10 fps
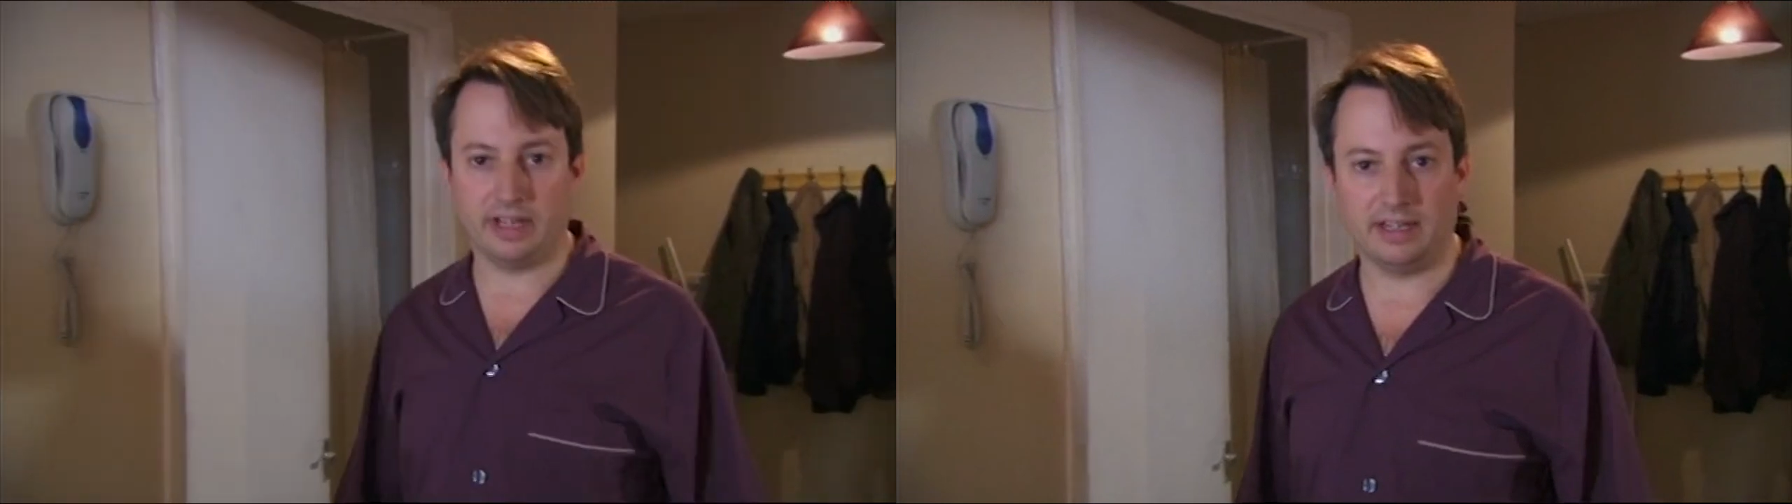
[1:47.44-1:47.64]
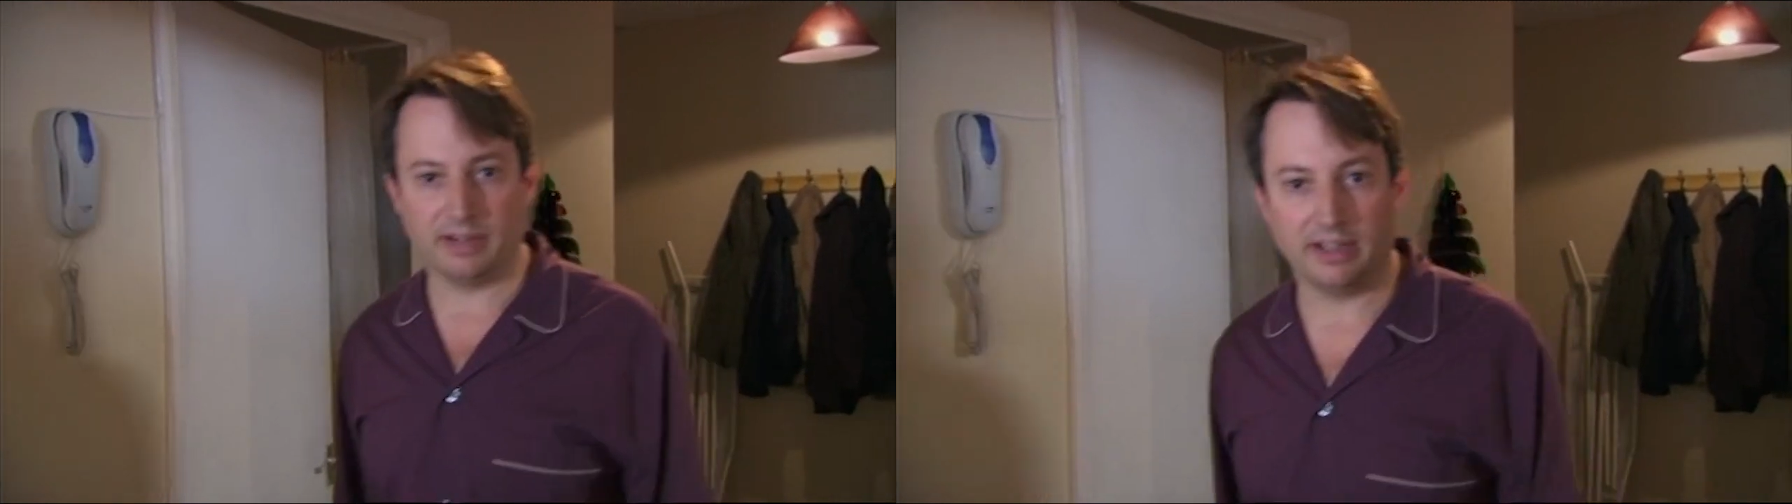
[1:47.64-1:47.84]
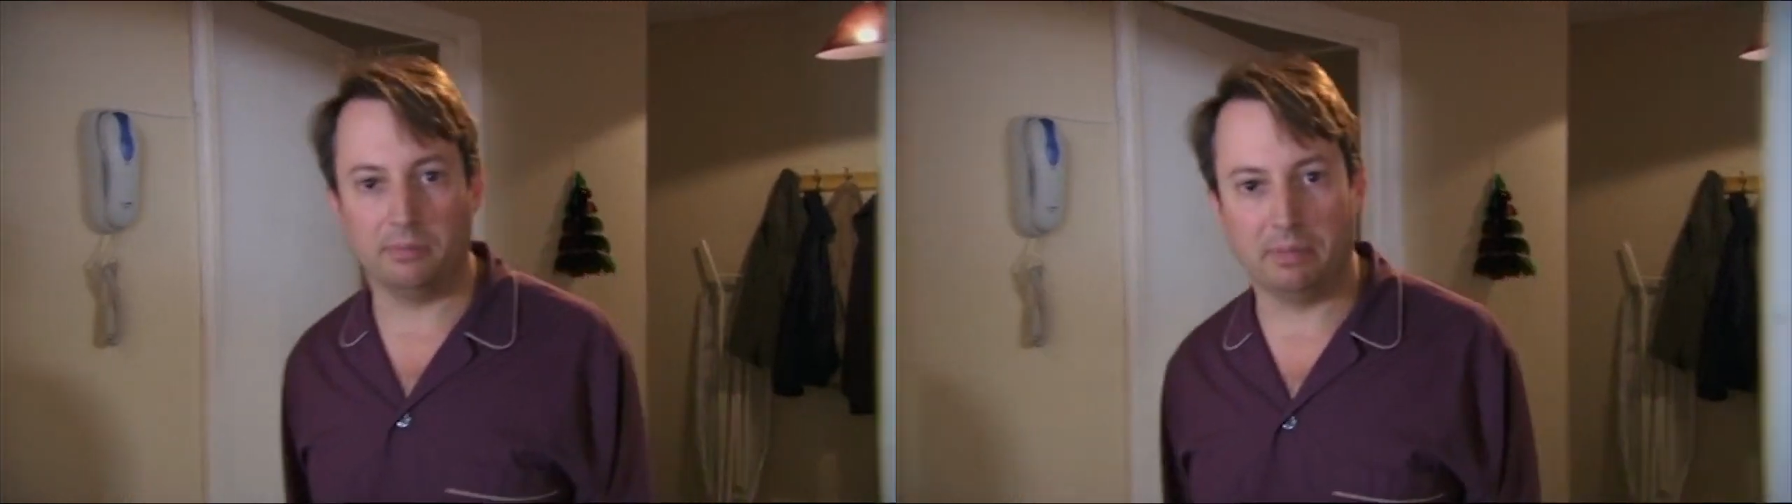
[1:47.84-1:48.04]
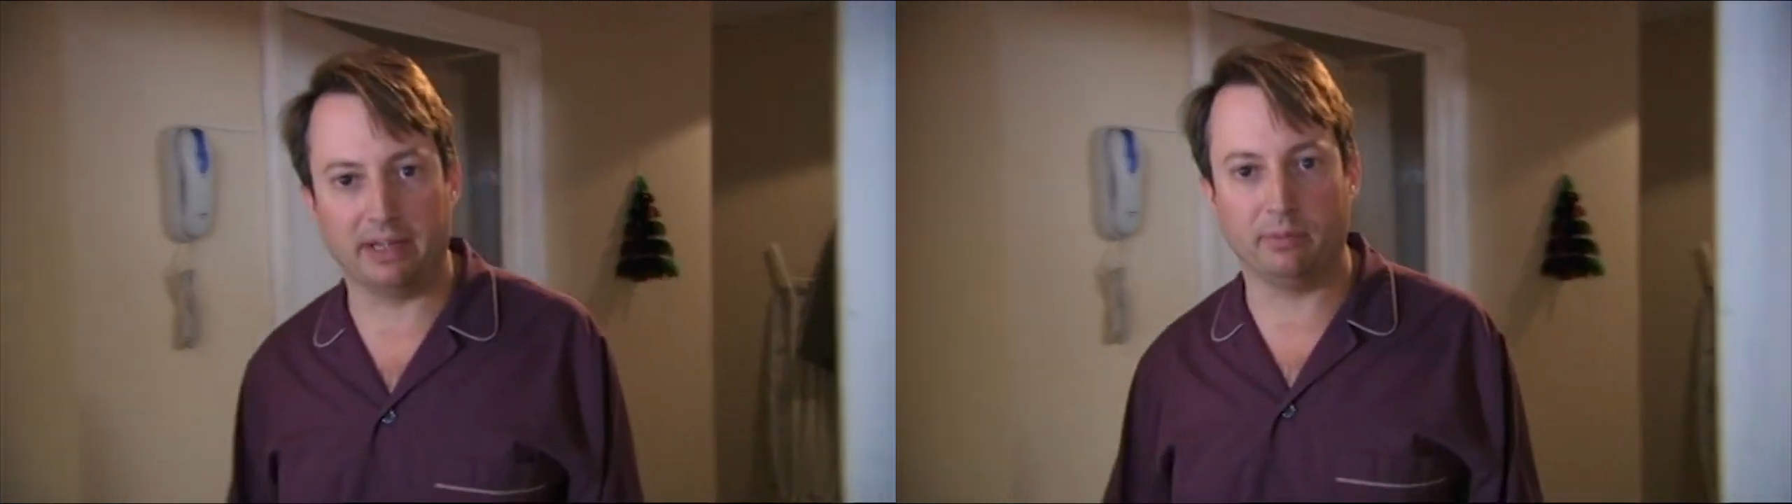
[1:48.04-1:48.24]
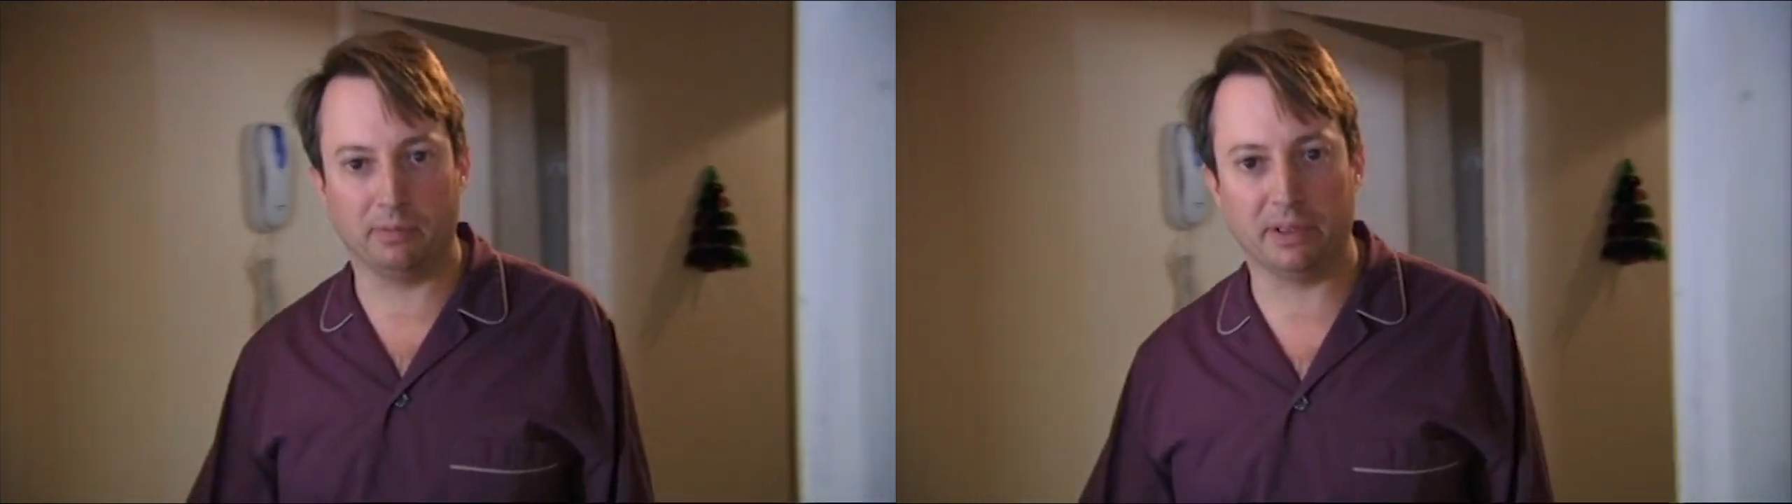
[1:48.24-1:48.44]
sailing around the
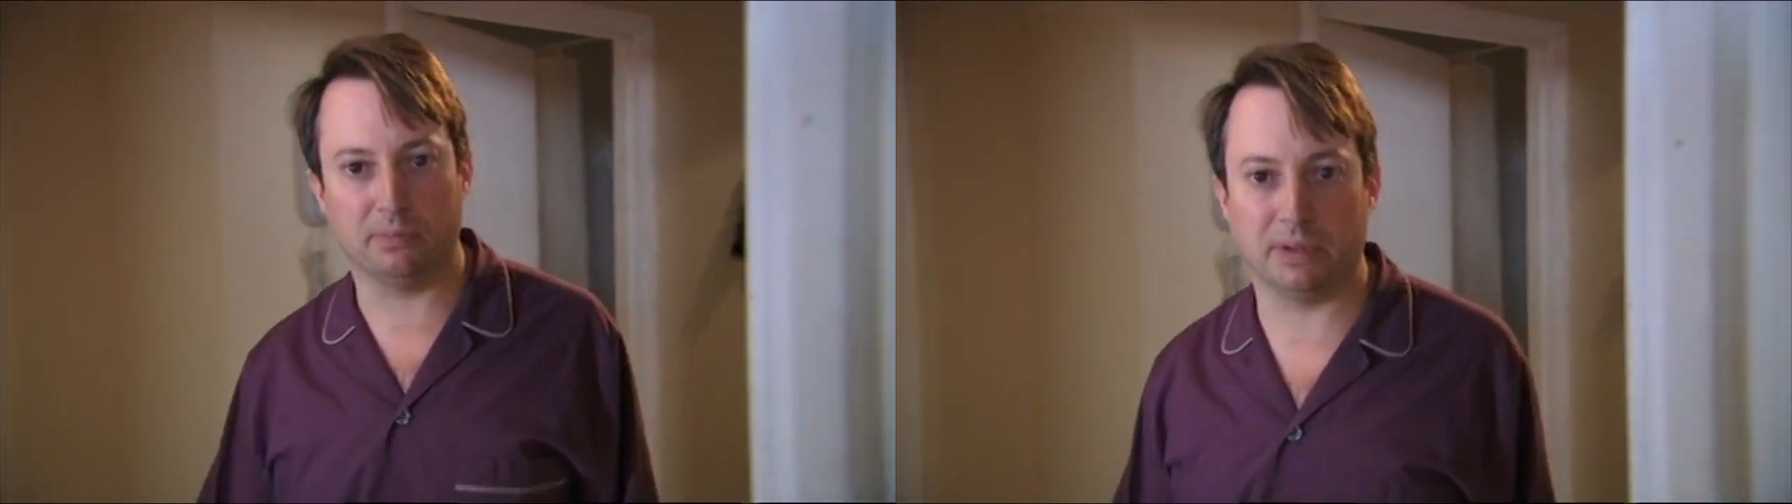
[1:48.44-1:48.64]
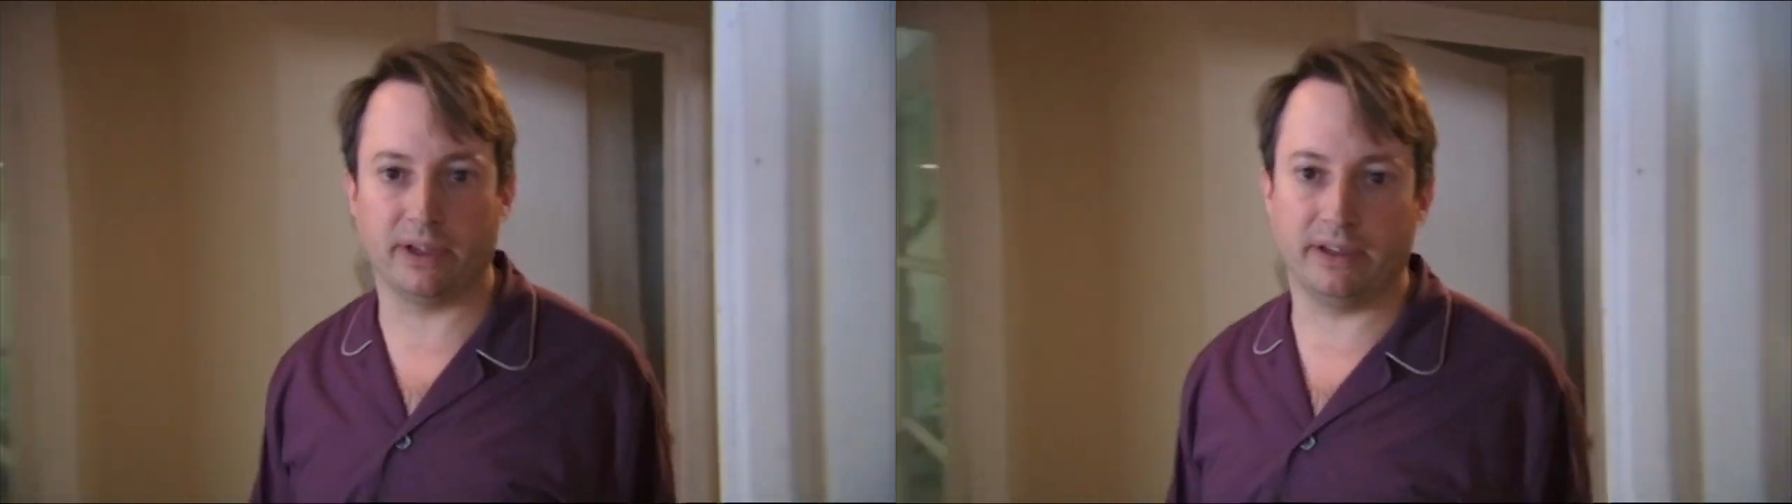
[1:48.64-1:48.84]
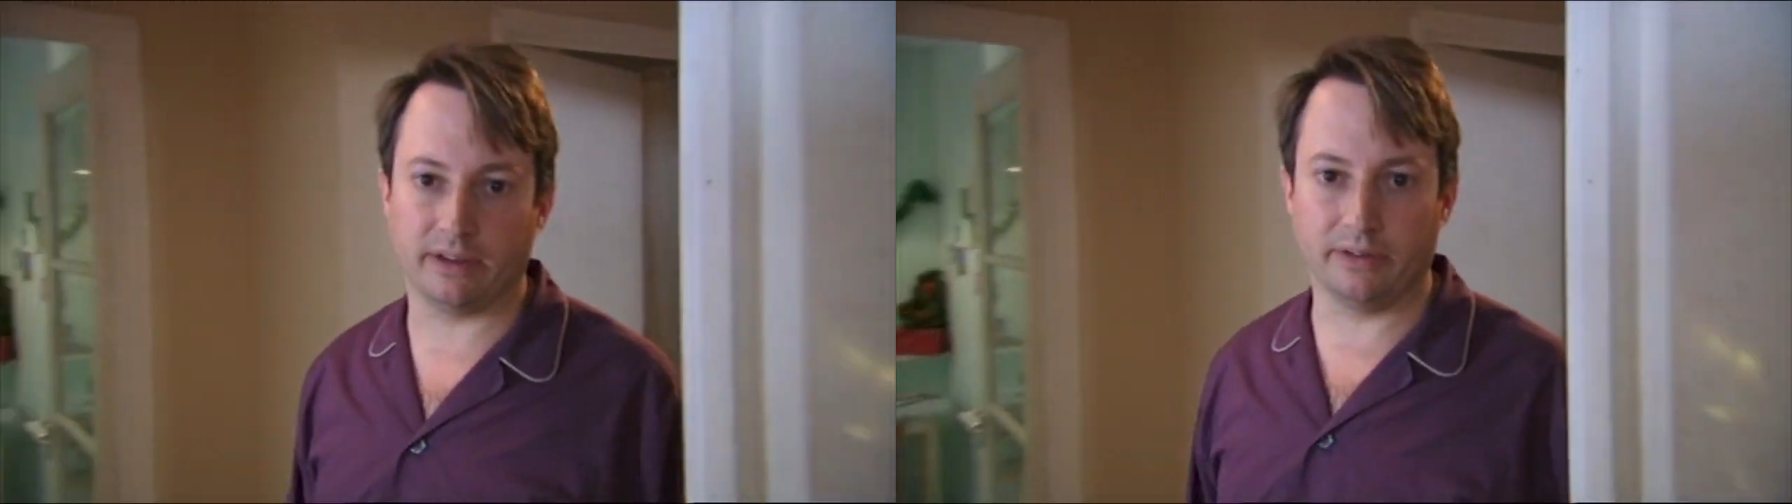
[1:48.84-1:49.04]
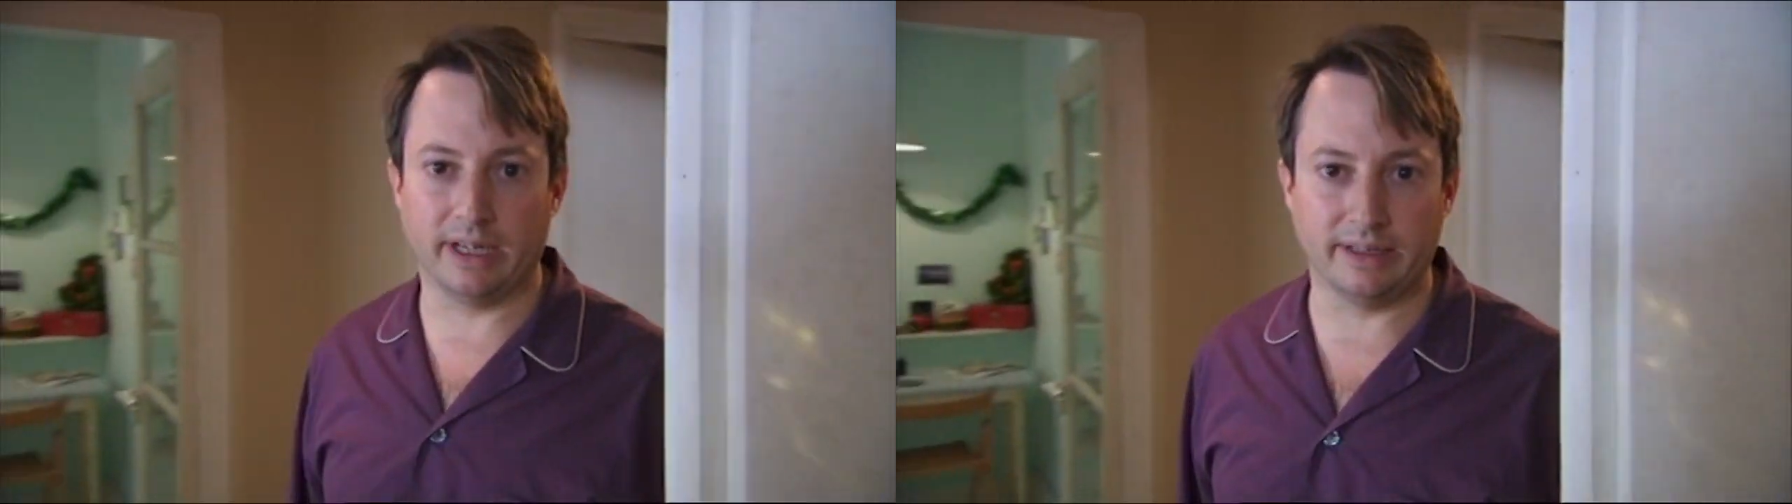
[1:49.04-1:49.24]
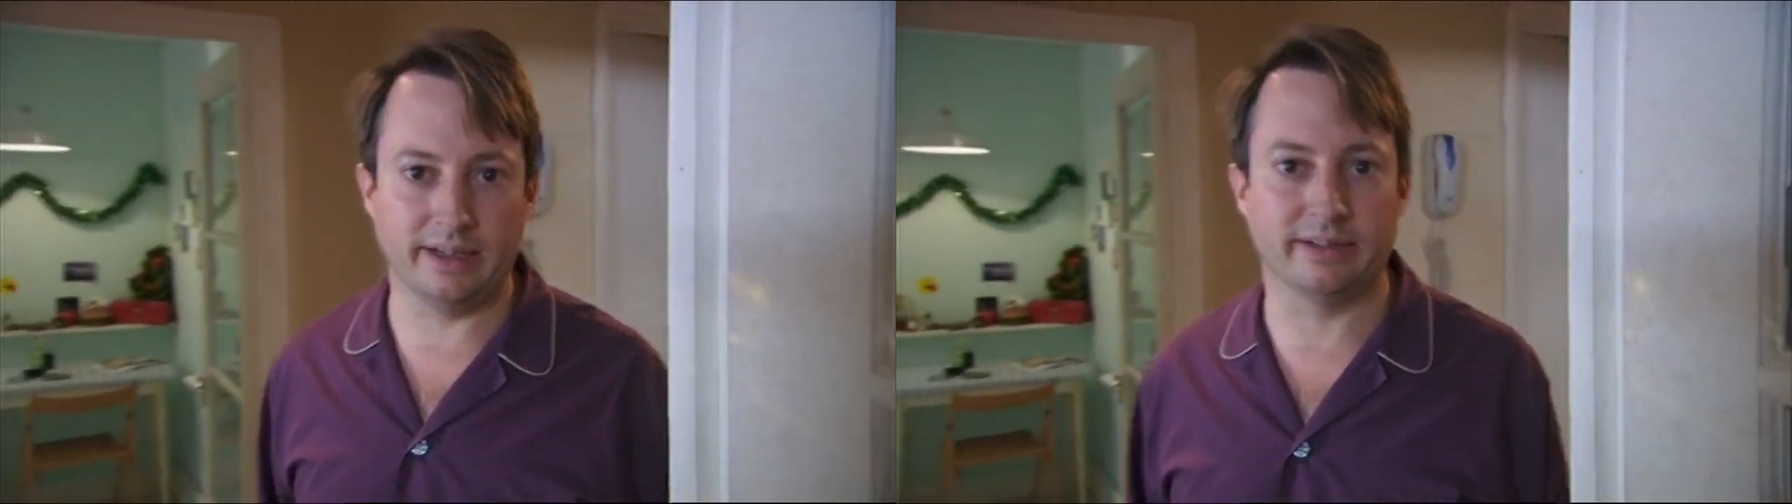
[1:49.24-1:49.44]
Med with Mr Potato Head.